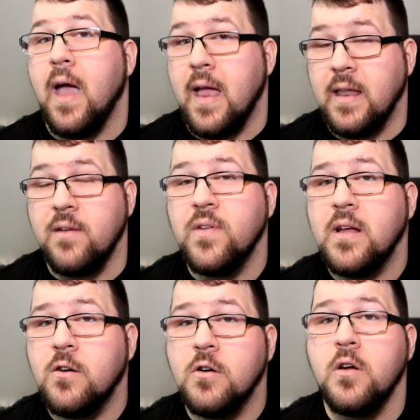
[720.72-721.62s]
and even
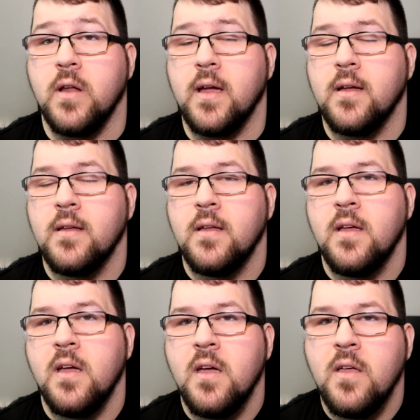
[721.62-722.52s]
including,
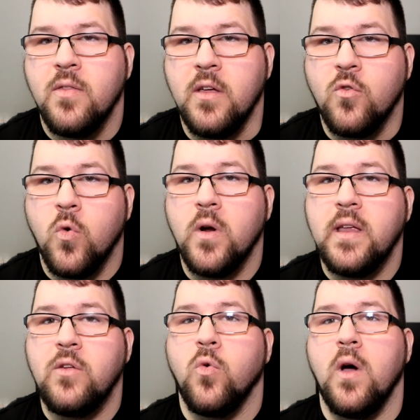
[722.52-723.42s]
the
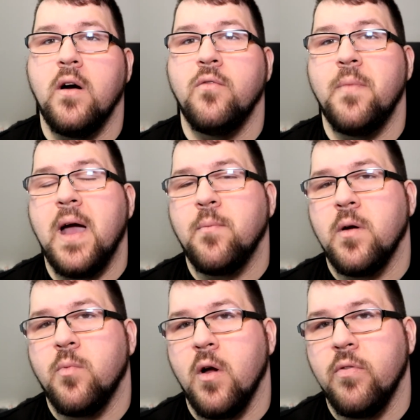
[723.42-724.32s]
2012
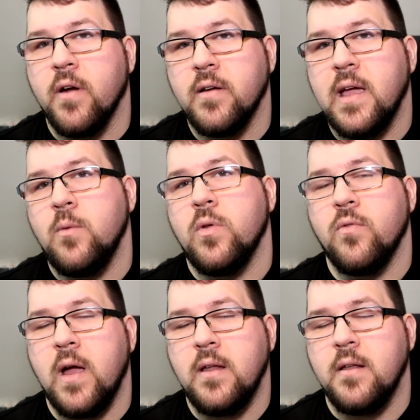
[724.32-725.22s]
MacBook Pro 13
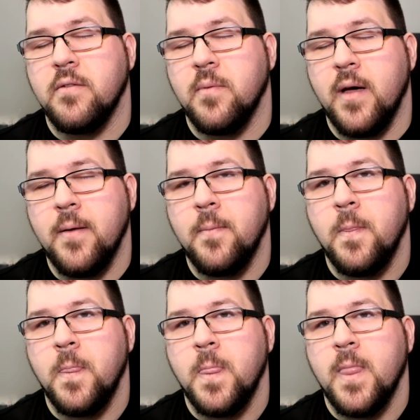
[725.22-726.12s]
with Retina display.
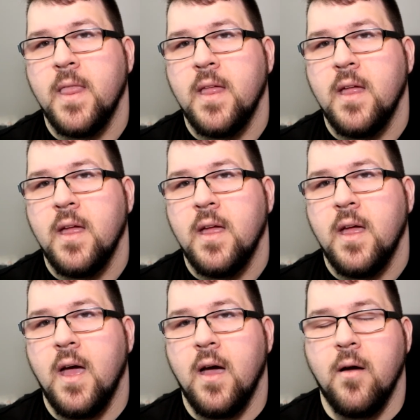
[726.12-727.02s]

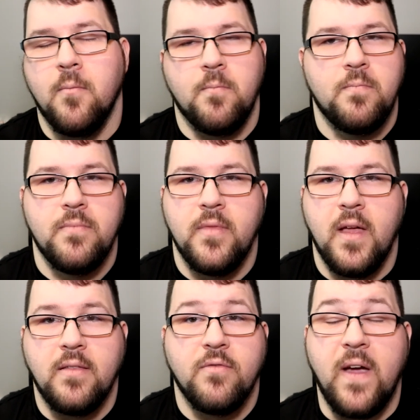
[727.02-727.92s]
Um,
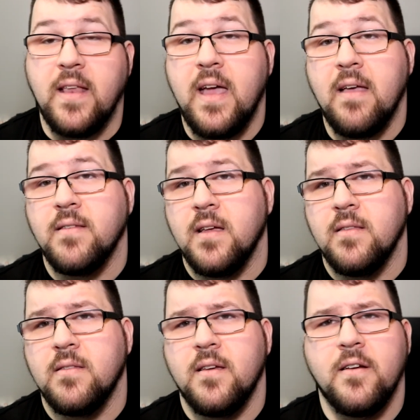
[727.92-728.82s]
it's fantastic.
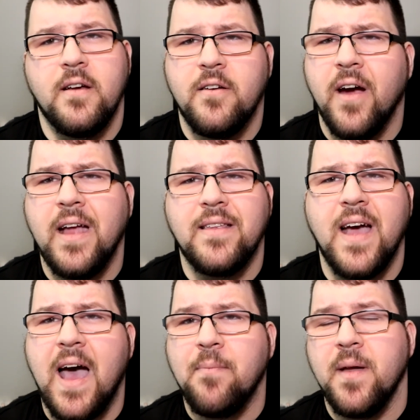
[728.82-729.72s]
It's great
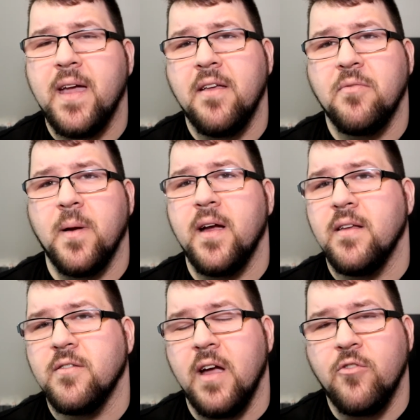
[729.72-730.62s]
typing
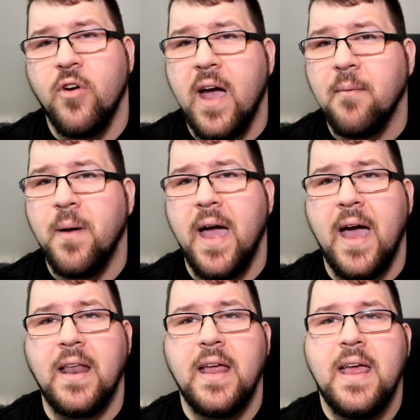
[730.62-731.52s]
experience, great
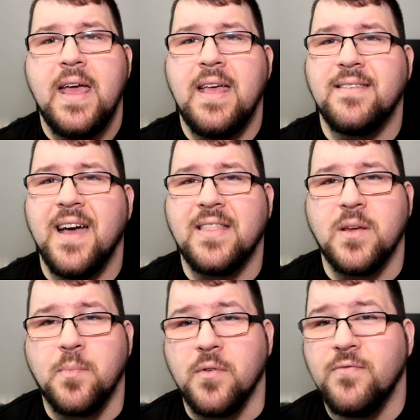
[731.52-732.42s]
trackpad. It's got
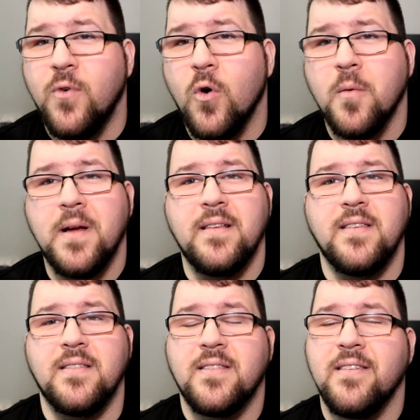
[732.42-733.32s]
the
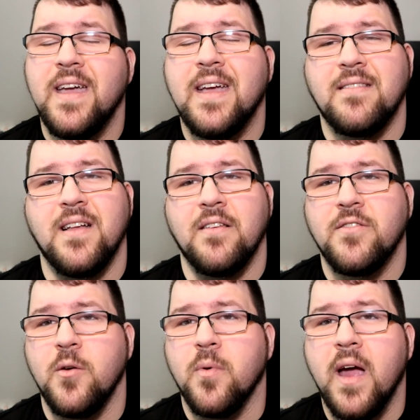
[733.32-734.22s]
performance, it's sleek, it's not
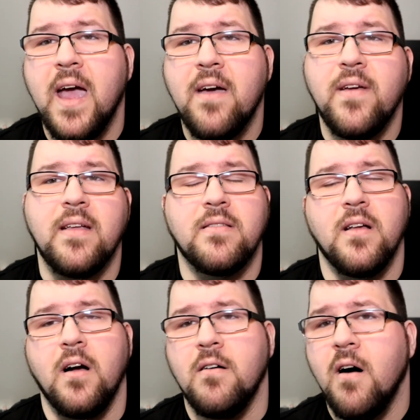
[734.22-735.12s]
super heavy, it's
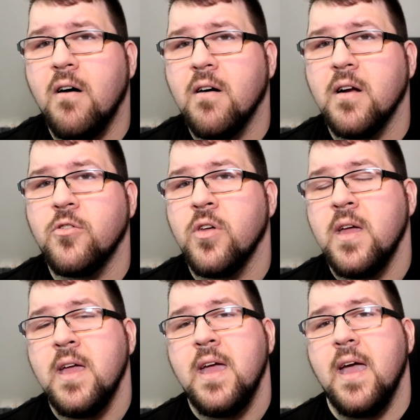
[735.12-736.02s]
not large.
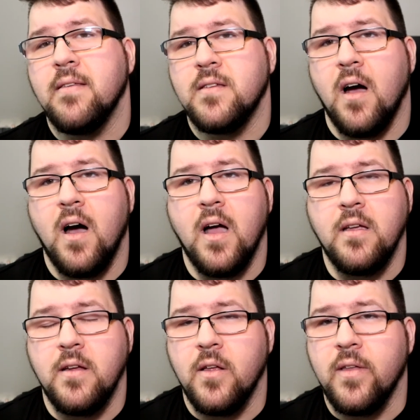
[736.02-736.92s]
It's
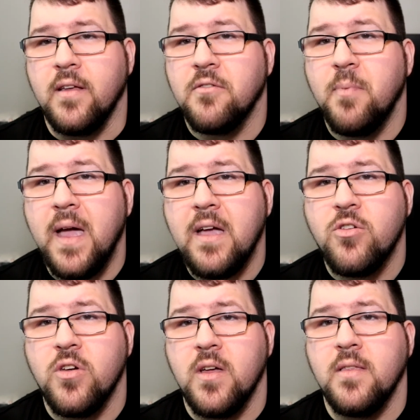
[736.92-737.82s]
got, you know, the
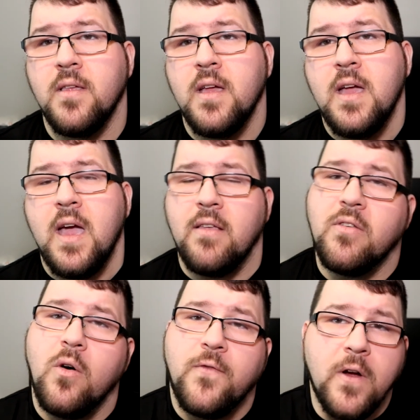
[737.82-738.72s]
expansion. And
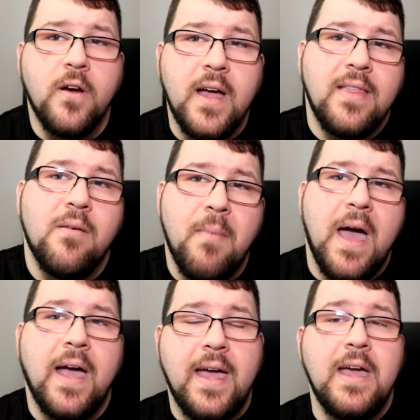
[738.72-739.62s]
so if you're in the
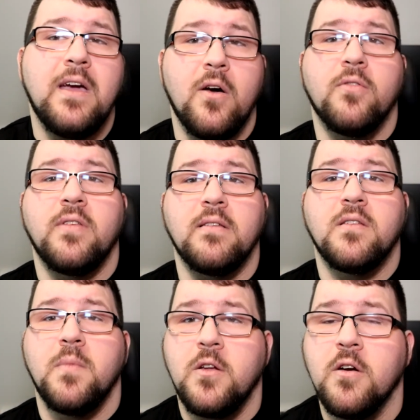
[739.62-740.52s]
Mac
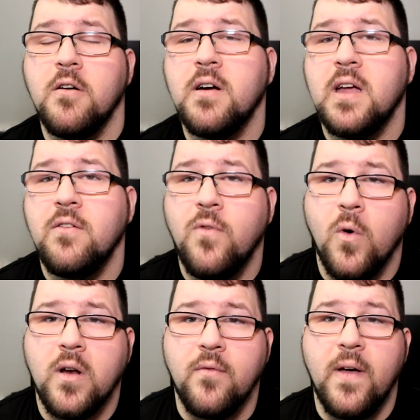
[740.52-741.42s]
ecosystem and you're looking
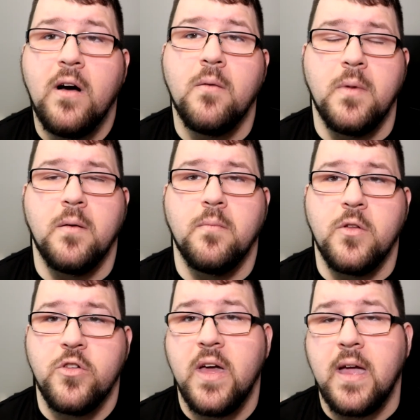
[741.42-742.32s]
for a development
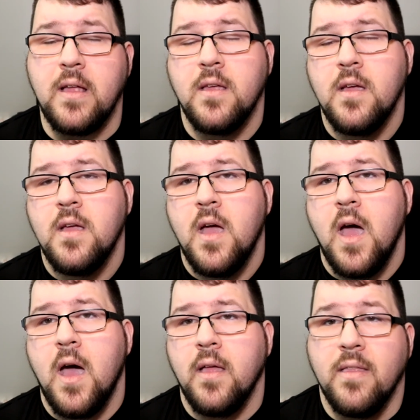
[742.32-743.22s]
machine,
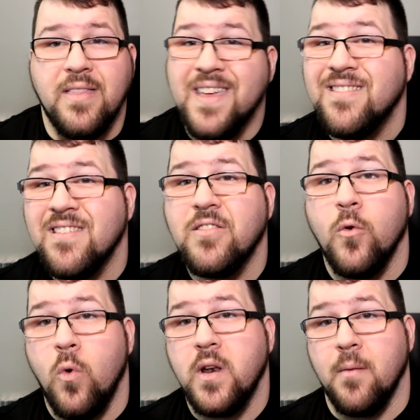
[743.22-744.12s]
this is
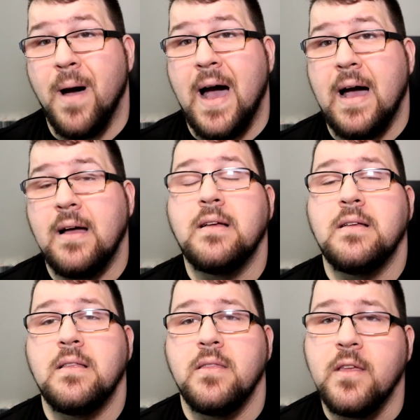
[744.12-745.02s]
the one to buy.
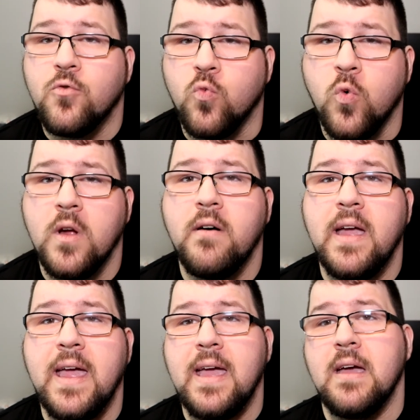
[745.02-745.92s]
This
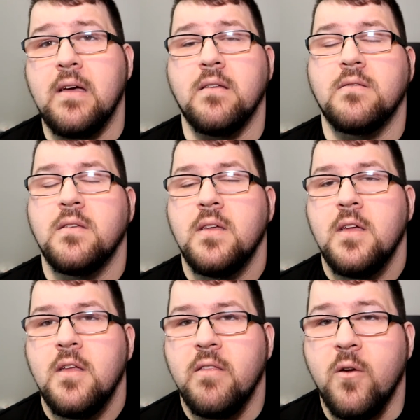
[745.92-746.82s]
really is
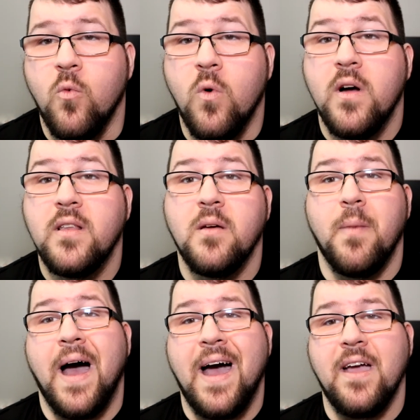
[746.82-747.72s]
the one to
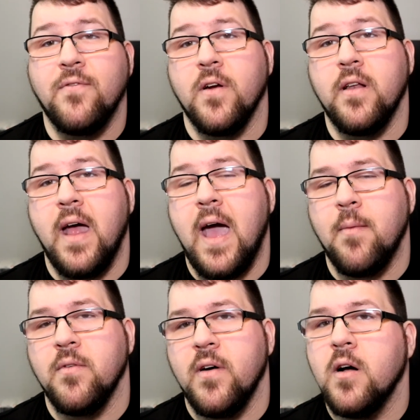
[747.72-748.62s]
buy if you're in the
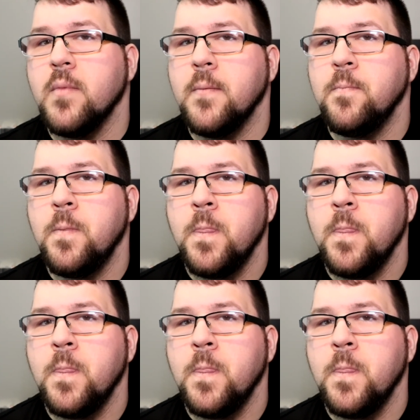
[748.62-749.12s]
app development.